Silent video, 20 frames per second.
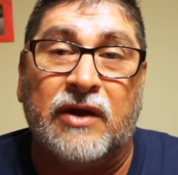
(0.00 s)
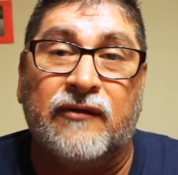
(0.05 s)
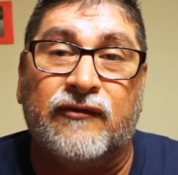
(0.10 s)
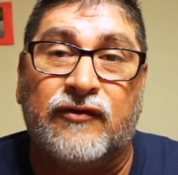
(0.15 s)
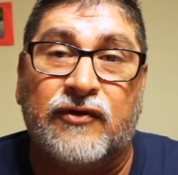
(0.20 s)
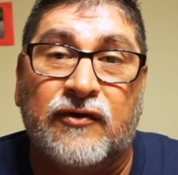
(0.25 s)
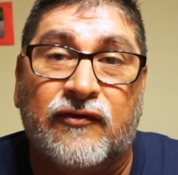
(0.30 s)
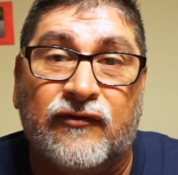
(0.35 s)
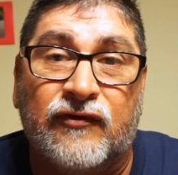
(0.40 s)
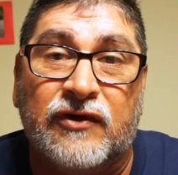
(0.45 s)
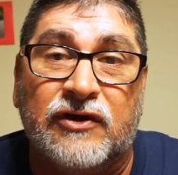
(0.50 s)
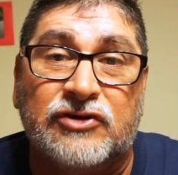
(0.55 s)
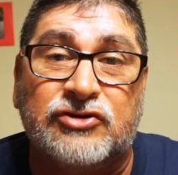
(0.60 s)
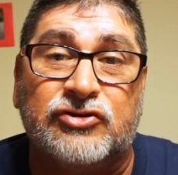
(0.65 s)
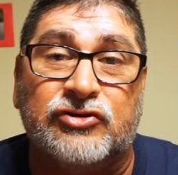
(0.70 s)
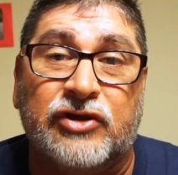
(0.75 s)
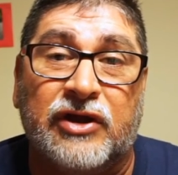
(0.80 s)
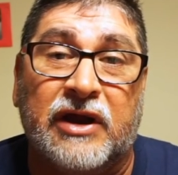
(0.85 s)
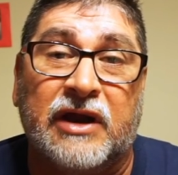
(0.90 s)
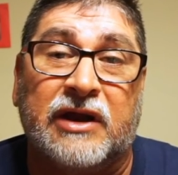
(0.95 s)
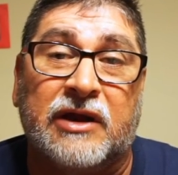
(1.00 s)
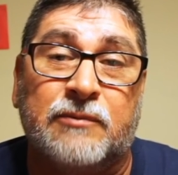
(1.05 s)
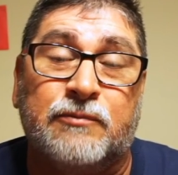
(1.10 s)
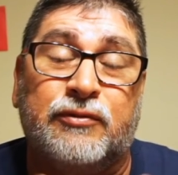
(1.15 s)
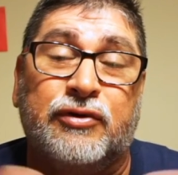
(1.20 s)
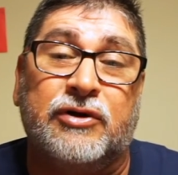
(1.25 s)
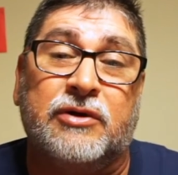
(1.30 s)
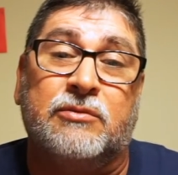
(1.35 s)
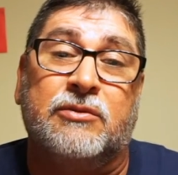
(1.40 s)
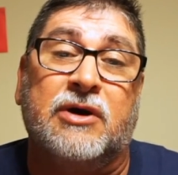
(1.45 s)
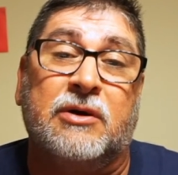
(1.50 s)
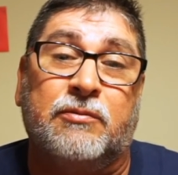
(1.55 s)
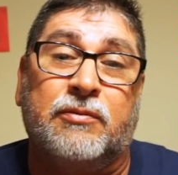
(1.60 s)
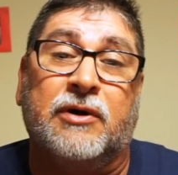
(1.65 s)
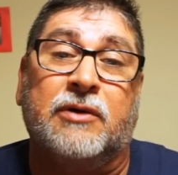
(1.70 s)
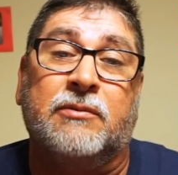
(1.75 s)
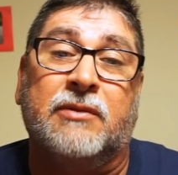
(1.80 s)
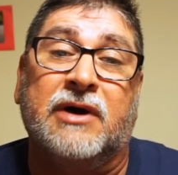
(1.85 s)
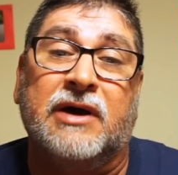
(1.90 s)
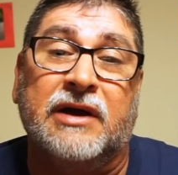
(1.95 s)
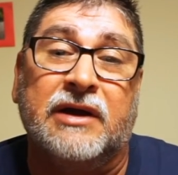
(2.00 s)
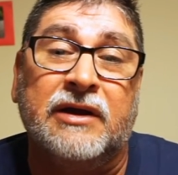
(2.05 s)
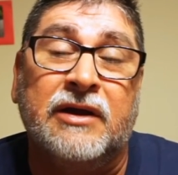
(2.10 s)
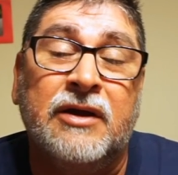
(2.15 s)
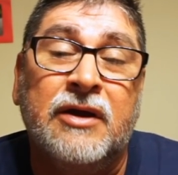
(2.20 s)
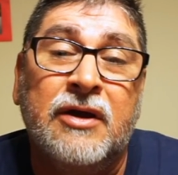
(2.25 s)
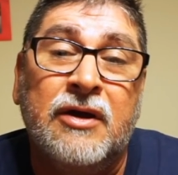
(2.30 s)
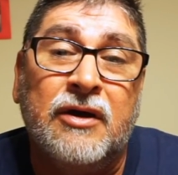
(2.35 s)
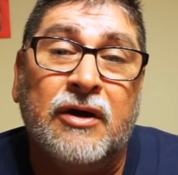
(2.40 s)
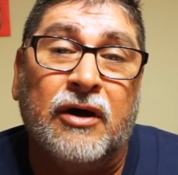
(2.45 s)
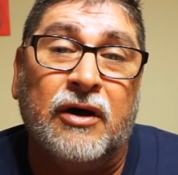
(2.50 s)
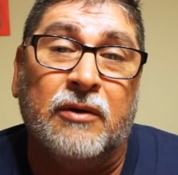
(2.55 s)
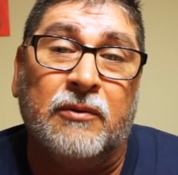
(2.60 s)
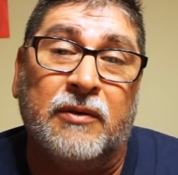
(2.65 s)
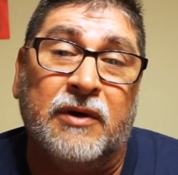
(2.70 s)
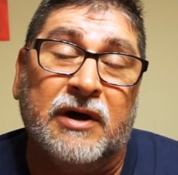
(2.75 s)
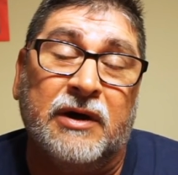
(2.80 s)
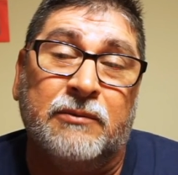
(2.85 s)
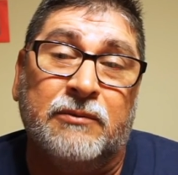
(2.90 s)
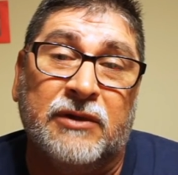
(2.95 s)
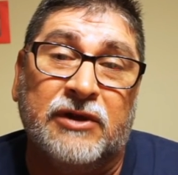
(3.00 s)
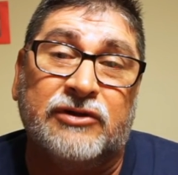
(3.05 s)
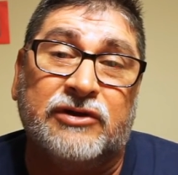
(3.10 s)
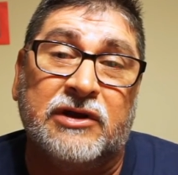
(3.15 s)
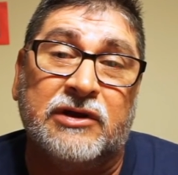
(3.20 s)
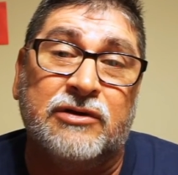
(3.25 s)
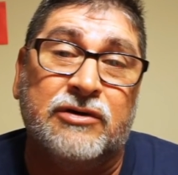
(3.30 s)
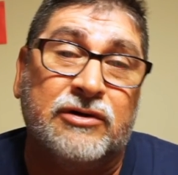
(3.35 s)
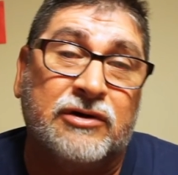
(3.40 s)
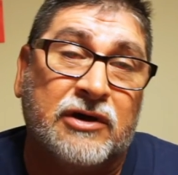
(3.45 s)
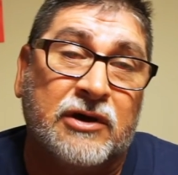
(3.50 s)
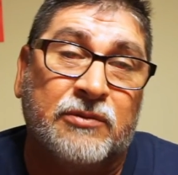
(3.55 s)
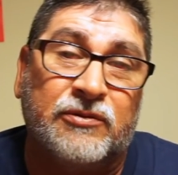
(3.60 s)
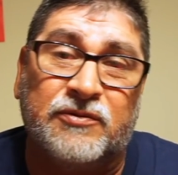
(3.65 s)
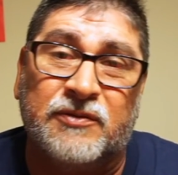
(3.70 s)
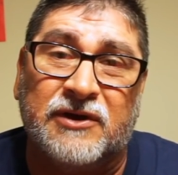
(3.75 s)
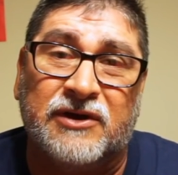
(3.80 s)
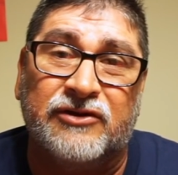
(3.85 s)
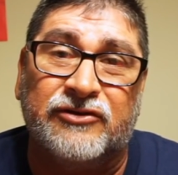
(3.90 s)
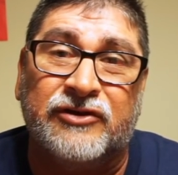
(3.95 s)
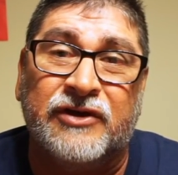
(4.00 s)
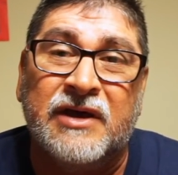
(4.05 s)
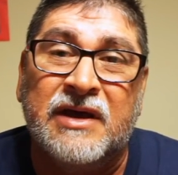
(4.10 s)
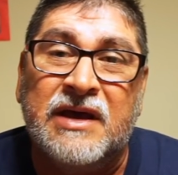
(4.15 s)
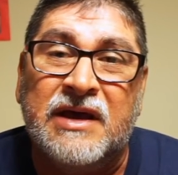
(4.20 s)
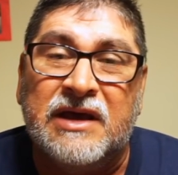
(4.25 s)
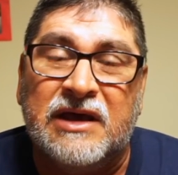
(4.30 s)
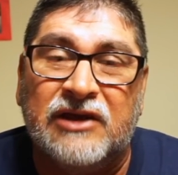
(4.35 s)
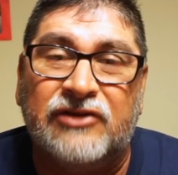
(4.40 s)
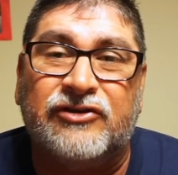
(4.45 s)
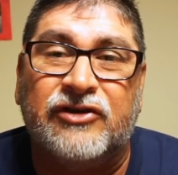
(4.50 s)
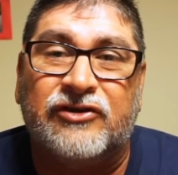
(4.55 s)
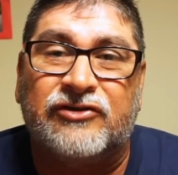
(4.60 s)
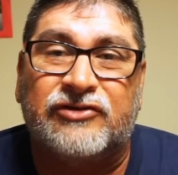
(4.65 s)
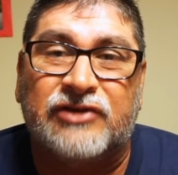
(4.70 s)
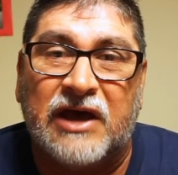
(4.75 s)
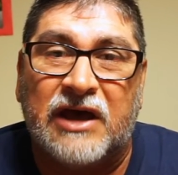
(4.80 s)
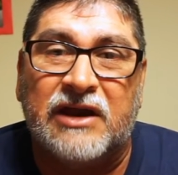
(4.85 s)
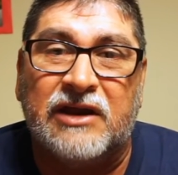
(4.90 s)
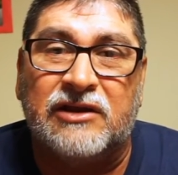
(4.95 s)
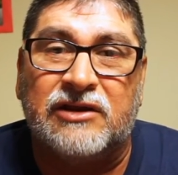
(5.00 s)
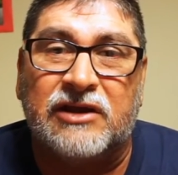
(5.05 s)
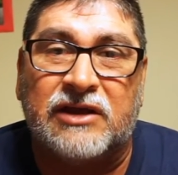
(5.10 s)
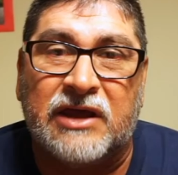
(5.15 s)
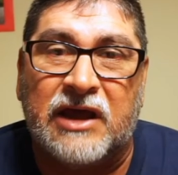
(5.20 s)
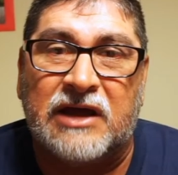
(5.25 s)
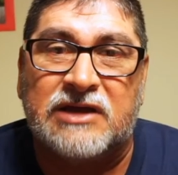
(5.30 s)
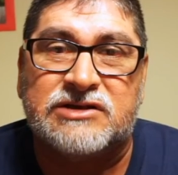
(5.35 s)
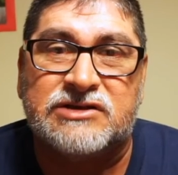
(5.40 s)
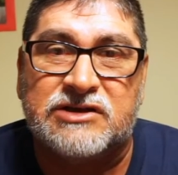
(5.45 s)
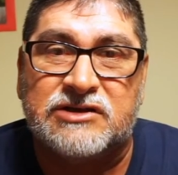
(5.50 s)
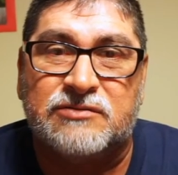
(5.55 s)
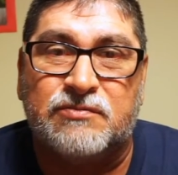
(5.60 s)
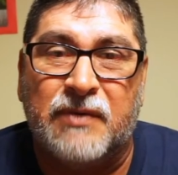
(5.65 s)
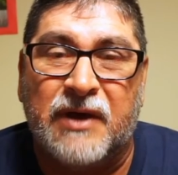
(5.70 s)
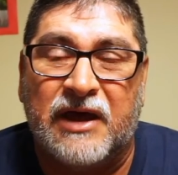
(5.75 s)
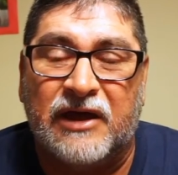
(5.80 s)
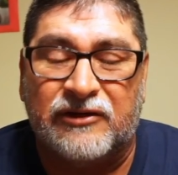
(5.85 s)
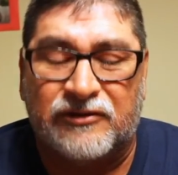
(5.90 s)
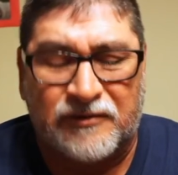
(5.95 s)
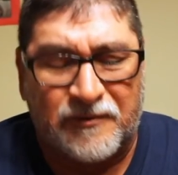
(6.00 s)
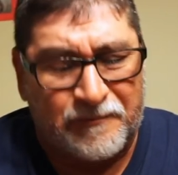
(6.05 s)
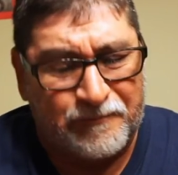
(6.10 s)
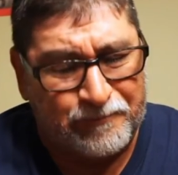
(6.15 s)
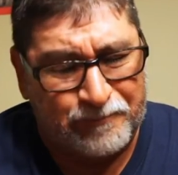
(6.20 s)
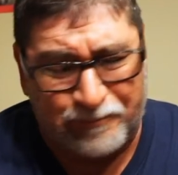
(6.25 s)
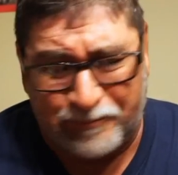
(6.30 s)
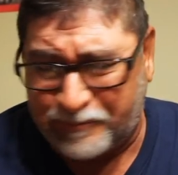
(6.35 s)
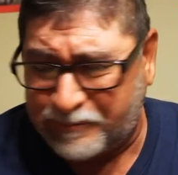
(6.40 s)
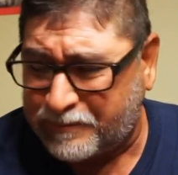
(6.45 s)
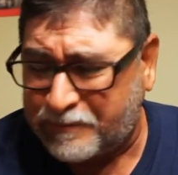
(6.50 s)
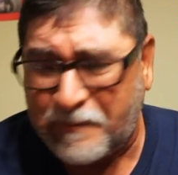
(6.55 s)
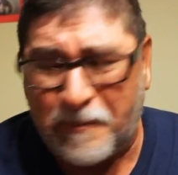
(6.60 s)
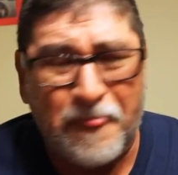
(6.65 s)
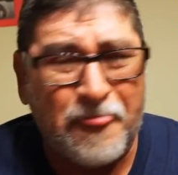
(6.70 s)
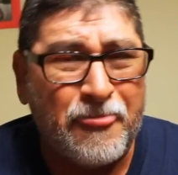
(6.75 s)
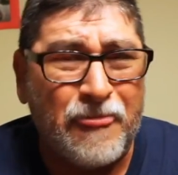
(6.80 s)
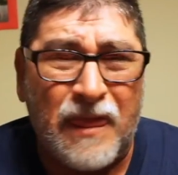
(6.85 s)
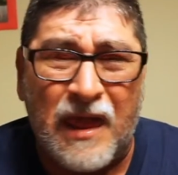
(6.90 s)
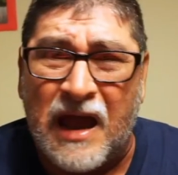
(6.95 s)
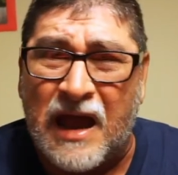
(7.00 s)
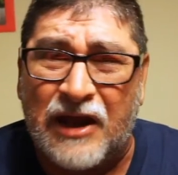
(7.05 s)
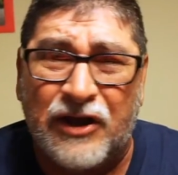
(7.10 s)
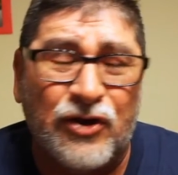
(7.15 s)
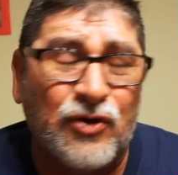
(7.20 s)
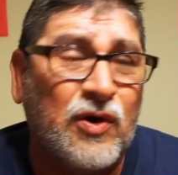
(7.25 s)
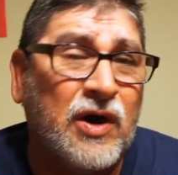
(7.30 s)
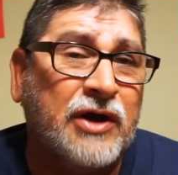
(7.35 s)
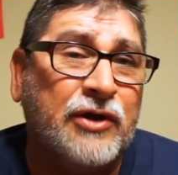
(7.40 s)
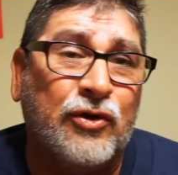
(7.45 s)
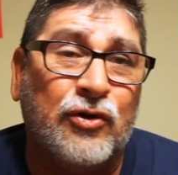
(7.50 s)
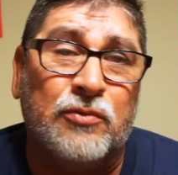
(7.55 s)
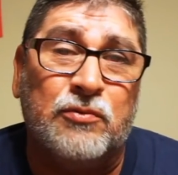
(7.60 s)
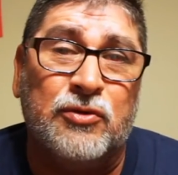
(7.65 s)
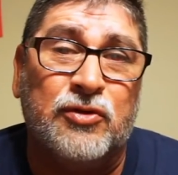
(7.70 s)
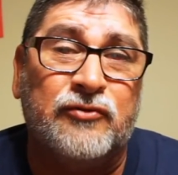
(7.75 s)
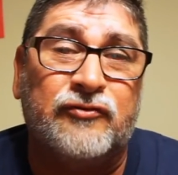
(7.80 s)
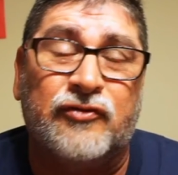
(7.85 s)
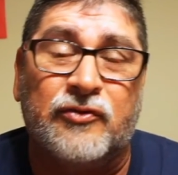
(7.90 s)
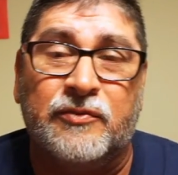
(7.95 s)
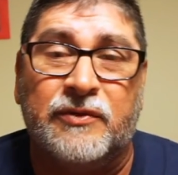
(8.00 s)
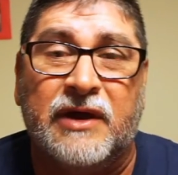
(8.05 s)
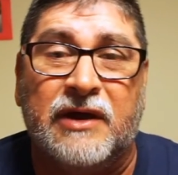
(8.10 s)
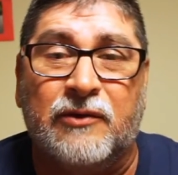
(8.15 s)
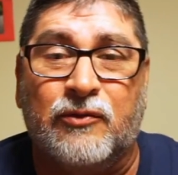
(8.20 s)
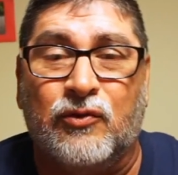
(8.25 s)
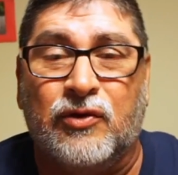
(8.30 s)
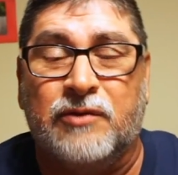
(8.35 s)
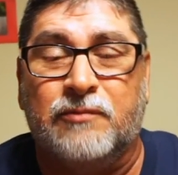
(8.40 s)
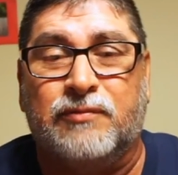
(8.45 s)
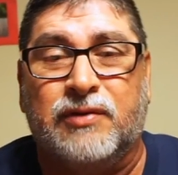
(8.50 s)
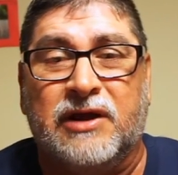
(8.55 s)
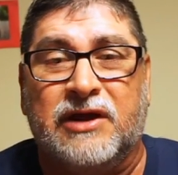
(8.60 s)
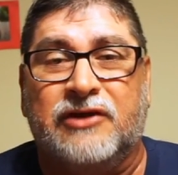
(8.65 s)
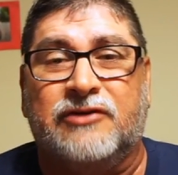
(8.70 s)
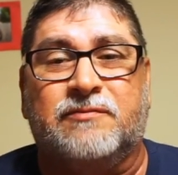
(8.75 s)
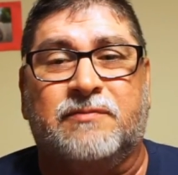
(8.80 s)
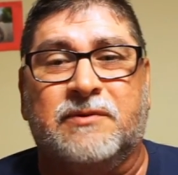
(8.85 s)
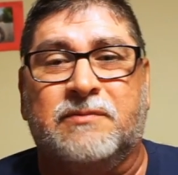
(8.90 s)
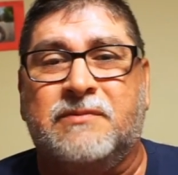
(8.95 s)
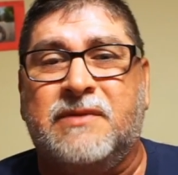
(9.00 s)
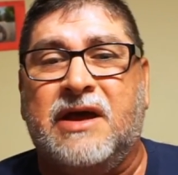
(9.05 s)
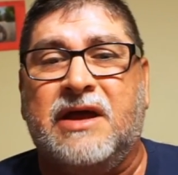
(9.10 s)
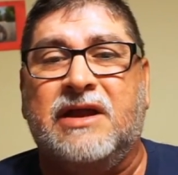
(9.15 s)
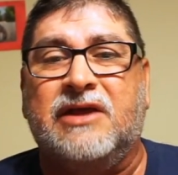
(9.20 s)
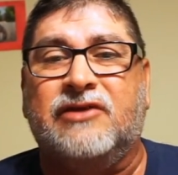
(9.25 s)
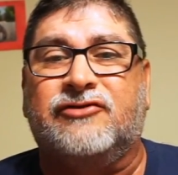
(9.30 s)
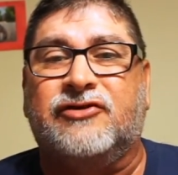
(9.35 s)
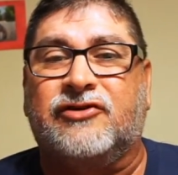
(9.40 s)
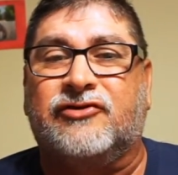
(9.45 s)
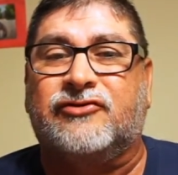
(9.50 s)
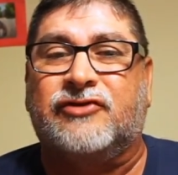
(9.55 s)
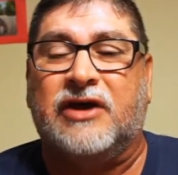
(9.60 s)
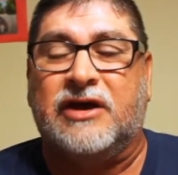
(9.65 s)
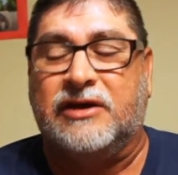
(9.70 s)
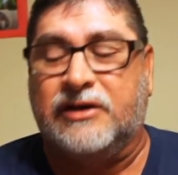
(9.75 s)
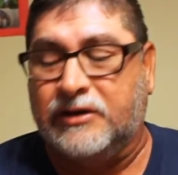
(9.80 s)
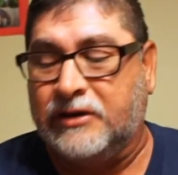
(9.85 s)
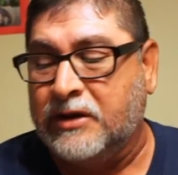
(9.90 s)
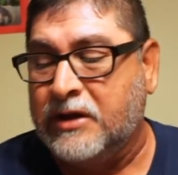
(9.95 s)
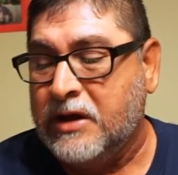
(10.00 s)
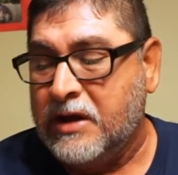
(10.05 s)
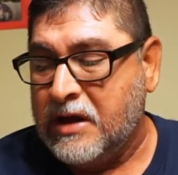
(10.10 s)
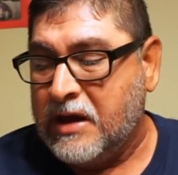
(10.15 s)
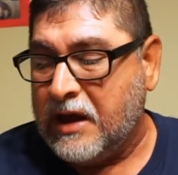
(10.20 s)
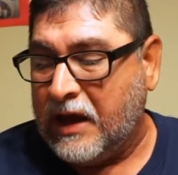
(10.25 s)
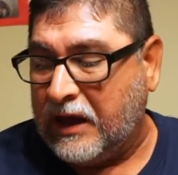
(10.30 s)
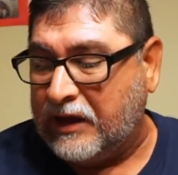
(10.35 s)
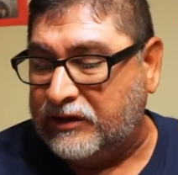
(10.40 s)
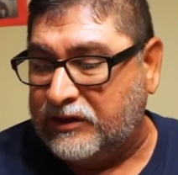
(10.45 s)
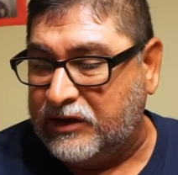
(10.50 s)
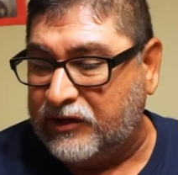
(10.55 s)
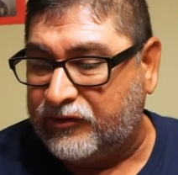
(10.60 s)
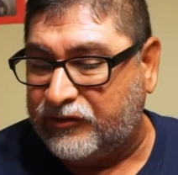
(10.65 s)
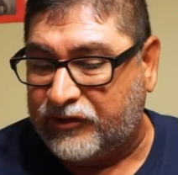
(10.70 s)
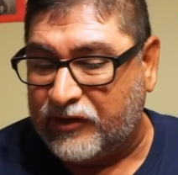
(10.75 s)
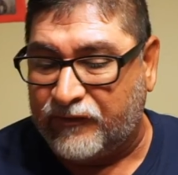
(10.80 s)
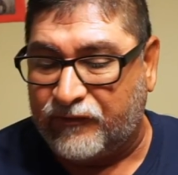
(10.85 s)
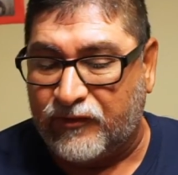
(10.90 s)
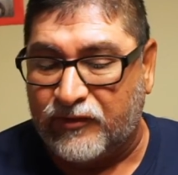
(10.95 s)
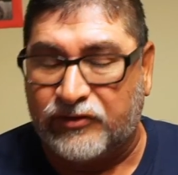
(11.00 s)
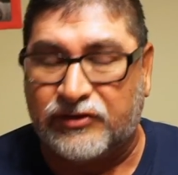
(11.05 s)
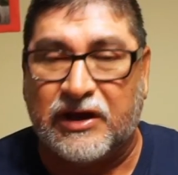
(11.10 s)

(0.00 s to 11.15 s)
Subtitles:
a few fish, so that I can put them up on my monthly hookups, because it's exciting to catch these bass. I know I don't move from that one place, but man, it's exciting. And these different